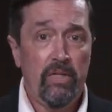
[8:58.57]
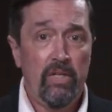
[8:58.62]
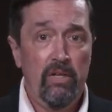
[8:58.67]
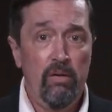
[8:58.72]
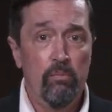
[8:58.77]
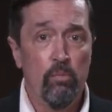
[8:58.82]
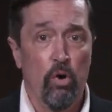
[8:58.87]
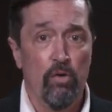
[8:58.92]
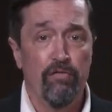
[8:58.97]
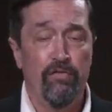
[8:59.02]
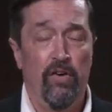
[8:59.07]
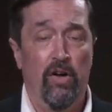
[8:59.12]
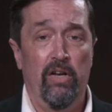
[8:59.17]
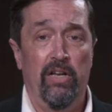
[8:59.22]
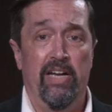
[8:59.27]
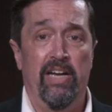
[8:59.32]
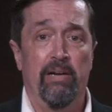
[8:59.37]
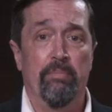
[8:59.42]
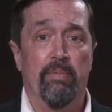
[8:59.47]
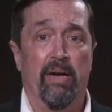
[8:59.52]
more
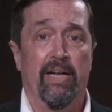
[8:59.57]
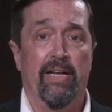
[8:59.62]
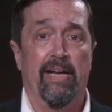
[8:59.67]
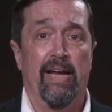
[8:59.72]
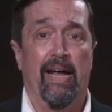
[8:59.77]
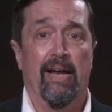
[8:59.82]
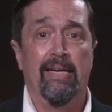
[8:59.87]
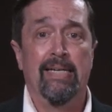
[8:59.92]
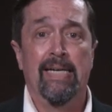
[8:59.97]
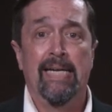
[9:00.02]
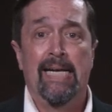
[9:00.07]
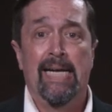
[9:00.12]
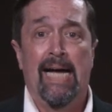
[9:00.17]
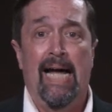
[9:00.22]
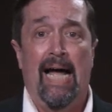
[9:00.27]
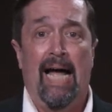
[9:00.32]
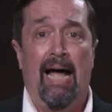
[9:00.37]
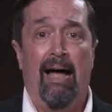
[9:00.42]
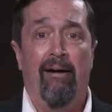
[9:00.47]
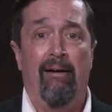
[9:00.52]
fully. But again,
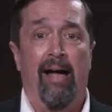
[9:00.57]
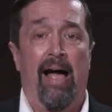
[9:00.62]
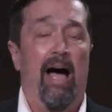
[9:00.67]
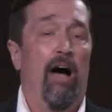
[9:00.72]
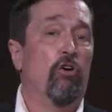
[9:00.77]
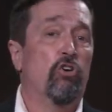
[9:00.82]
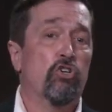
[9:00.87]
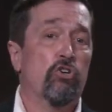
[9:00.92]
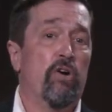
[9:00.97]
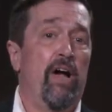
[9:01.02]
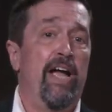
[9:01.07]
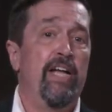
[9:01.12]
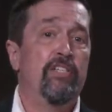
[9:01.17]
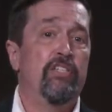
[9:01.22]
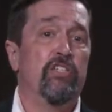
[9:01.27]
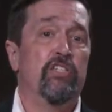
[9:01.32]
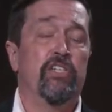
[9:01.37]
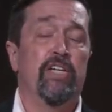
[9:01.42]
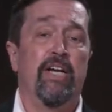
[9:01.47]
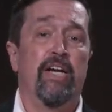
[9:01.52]
uh, how Christ
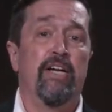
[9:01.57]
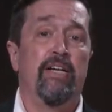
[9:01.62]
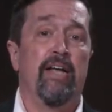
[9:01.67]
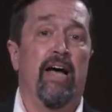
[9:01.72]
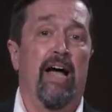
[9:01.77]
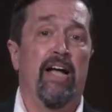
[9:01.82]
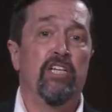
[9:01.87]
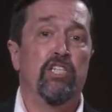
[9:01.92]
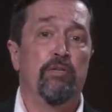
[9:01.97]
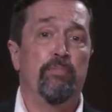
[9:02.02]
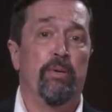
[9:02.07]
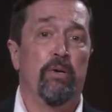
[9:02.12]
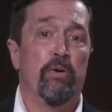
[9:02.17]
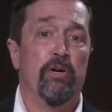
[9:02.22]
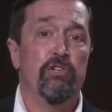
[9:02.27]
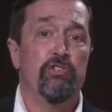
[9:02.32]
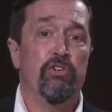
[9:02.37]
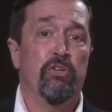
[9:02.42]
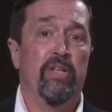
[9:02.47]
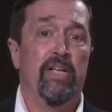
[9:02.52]
is going to die
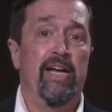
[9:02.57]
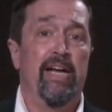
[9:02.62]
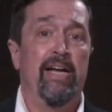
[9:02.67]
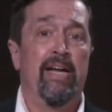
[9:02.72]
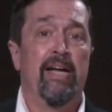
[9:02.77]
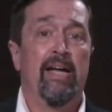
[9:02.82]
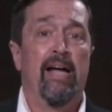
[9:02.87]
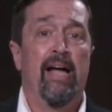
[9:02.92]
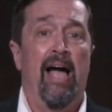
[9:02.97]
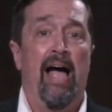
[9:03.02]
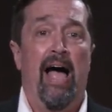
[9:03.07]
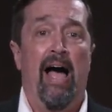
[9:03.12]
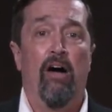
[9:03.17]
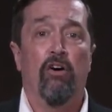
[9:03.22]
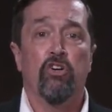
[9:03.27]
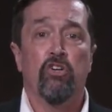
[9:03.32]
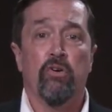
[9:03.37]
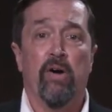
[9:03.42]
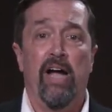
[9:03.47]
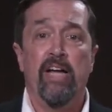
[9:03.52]
spiritually, how
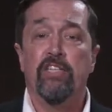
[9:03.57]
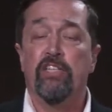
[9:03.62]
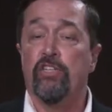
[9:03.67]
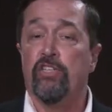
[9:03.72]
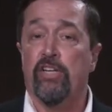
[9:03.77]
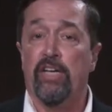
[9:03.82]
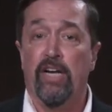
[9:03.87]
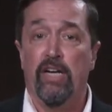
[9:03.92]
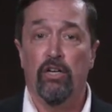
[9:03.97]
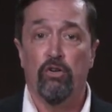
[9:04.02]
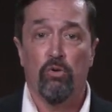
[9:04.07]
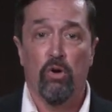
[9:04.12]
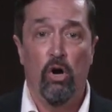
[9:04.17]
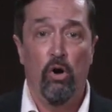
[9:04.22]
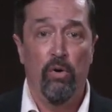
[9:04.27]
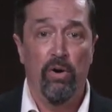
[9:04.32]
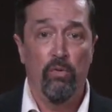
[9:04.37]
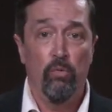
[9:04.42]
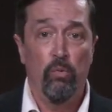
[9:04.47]
Christ is going to grow in